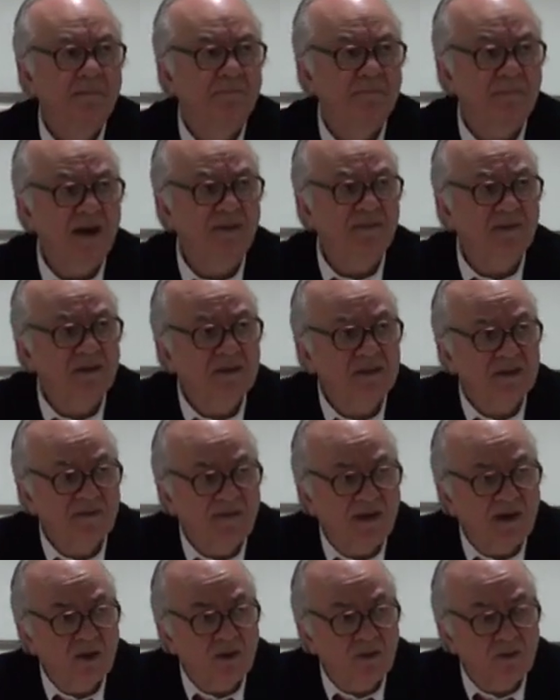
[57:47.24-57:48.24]
Method is
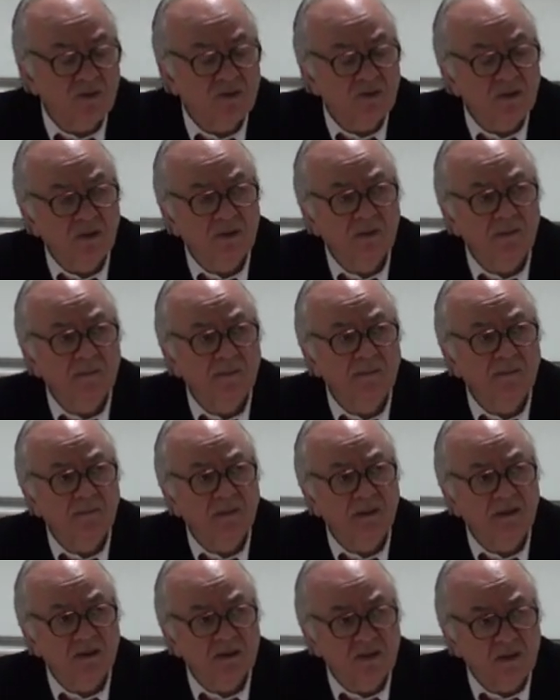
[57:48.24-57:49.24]
very crucial,
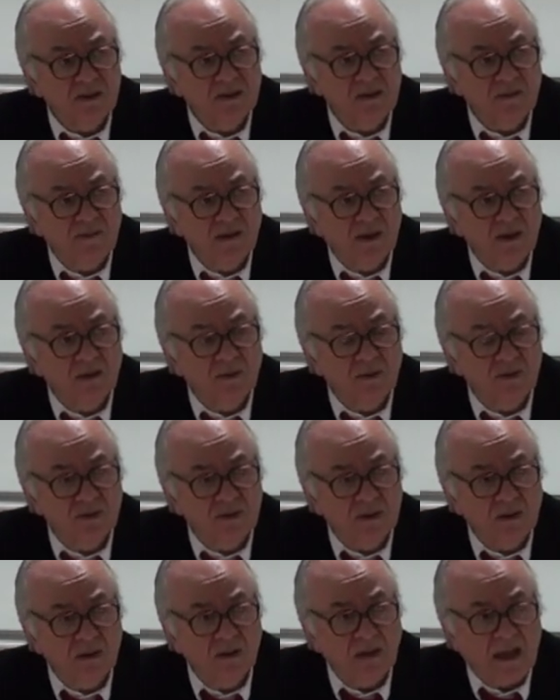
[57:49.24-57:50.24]
but it's also very
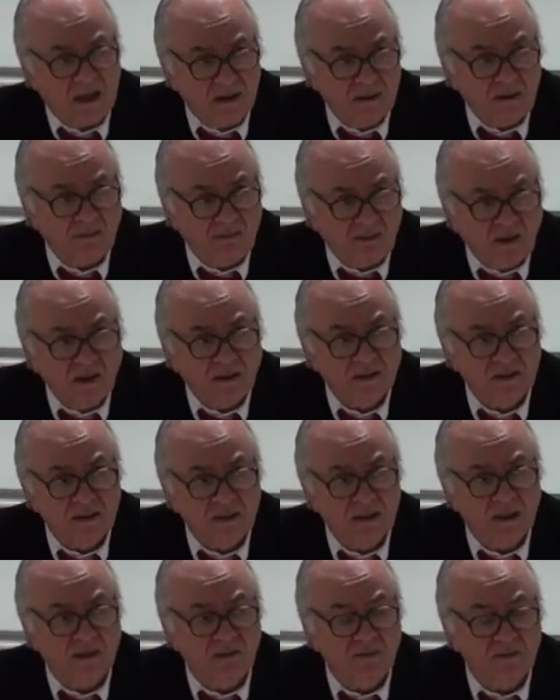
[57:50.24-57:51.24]
crucial other things
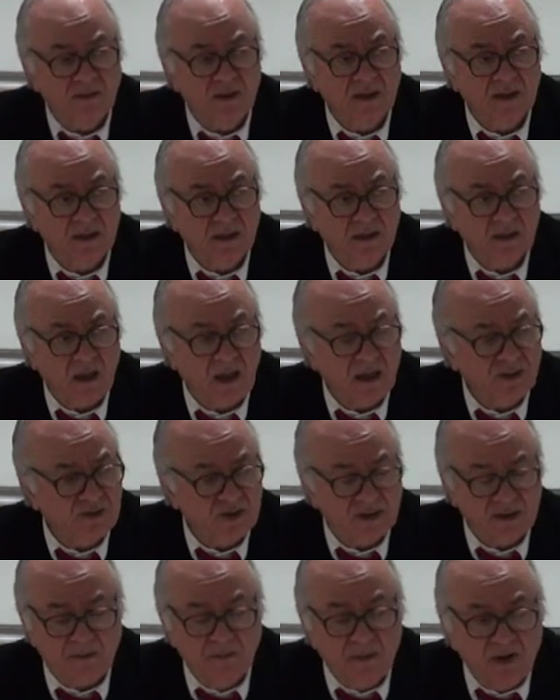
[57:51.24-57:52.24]
that I
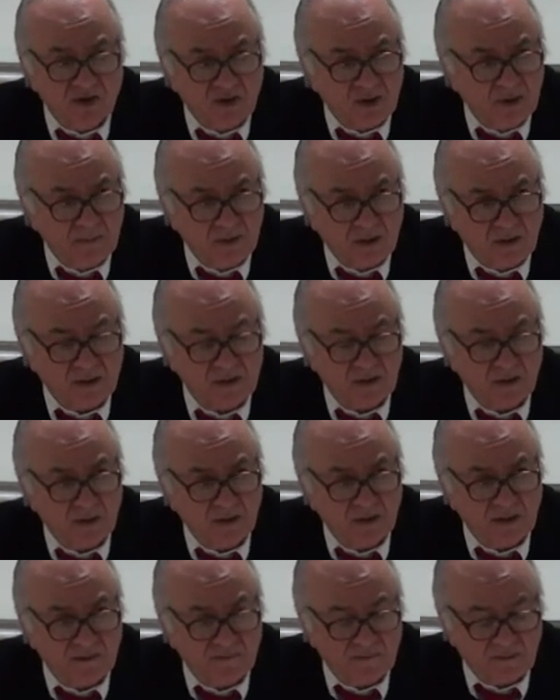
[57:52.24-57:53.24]
just mentioned because we
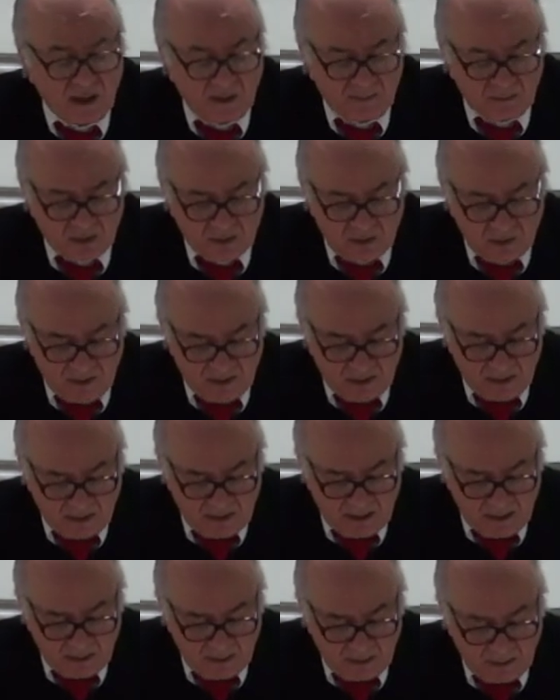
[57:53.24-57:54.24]
don't have time to go into
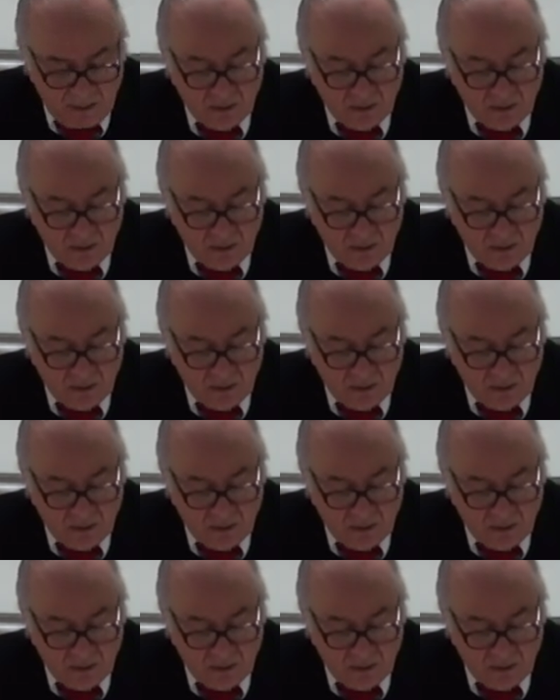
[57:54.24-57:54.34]
that.